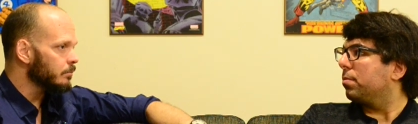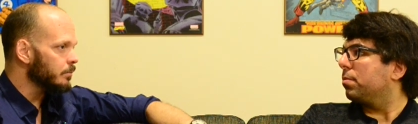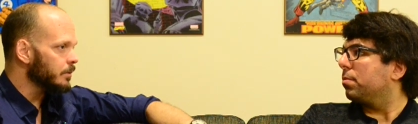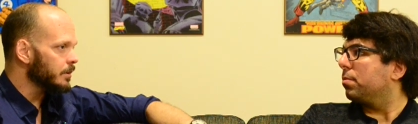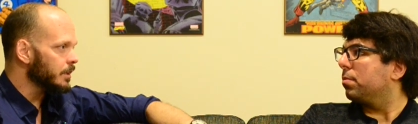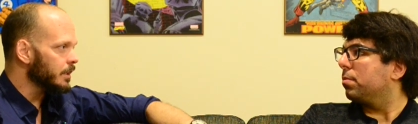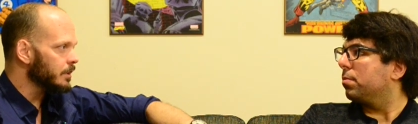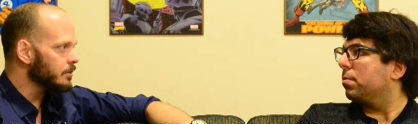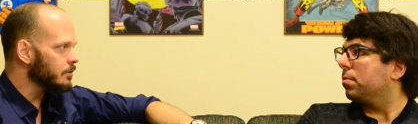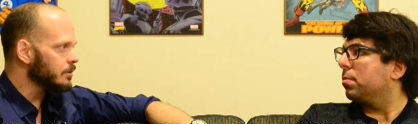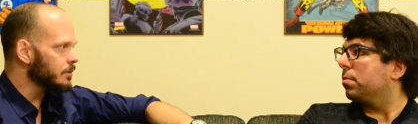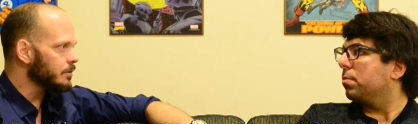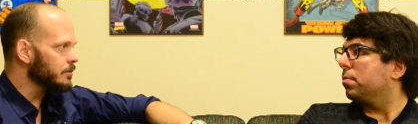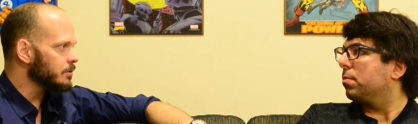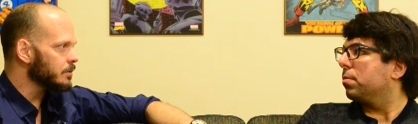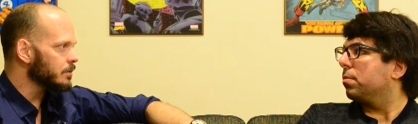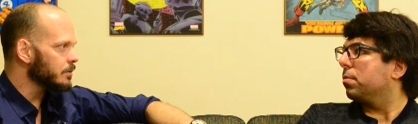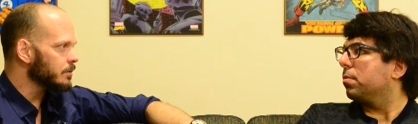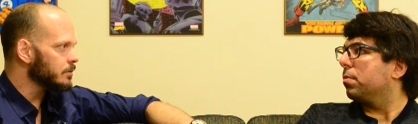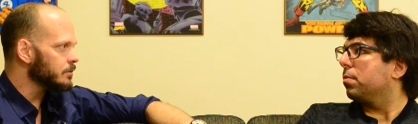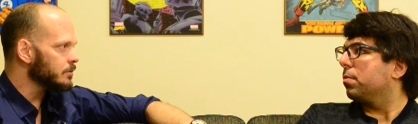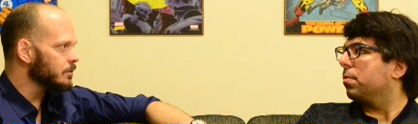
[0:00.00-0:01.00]
Speaker 1: but that's only
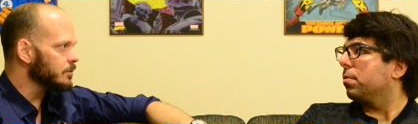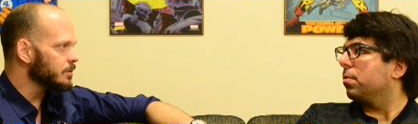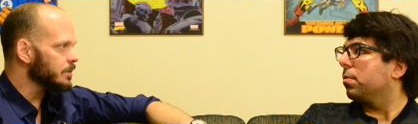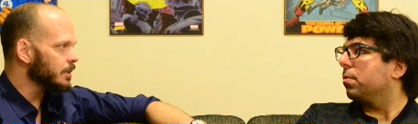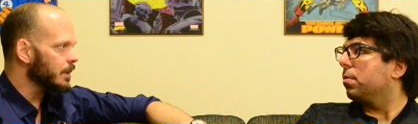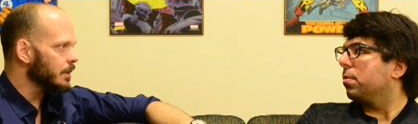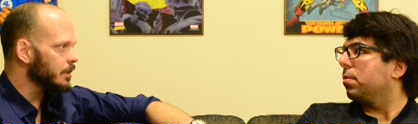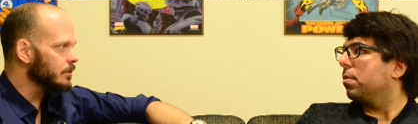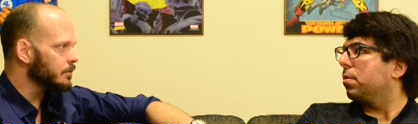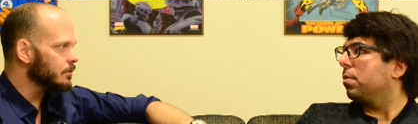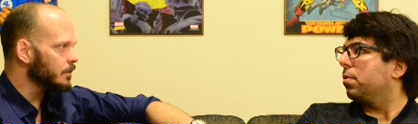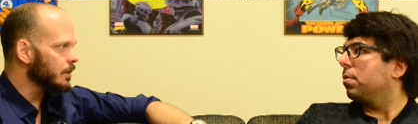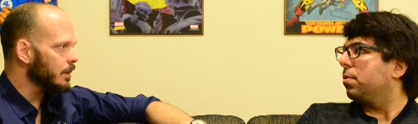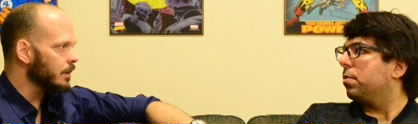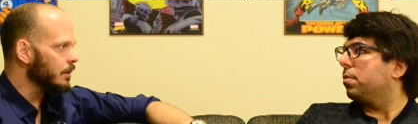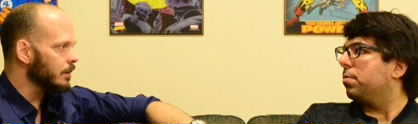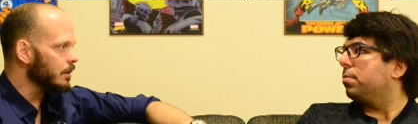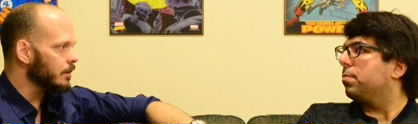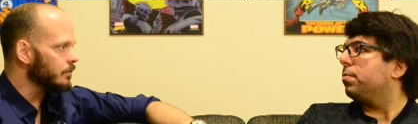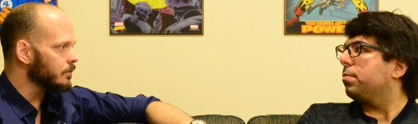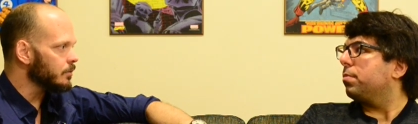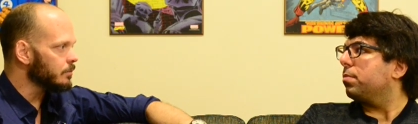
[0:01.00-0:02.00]
so, so
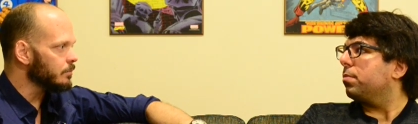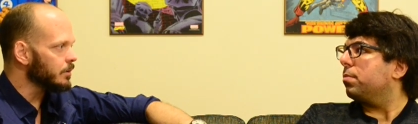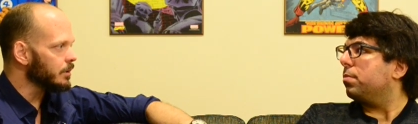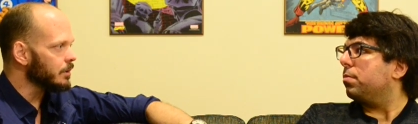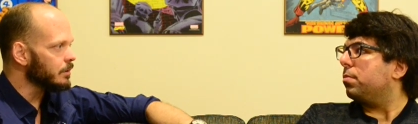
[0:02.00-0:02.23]
satisfying. If you're